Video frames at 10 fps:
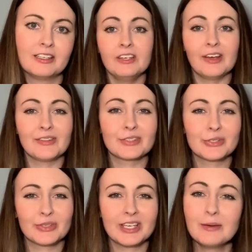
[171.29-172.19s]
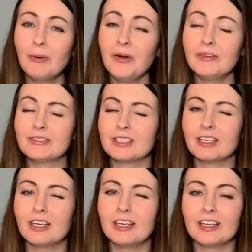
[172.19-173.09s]
Now, the tricky part of
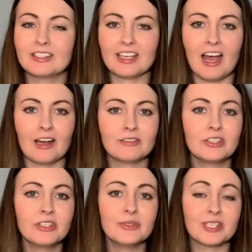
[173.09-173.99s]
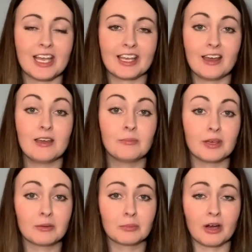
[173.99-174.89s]
singing is after you take a
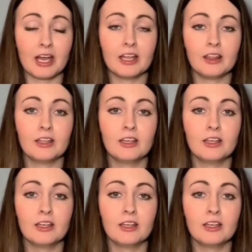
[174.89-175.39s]
big breath,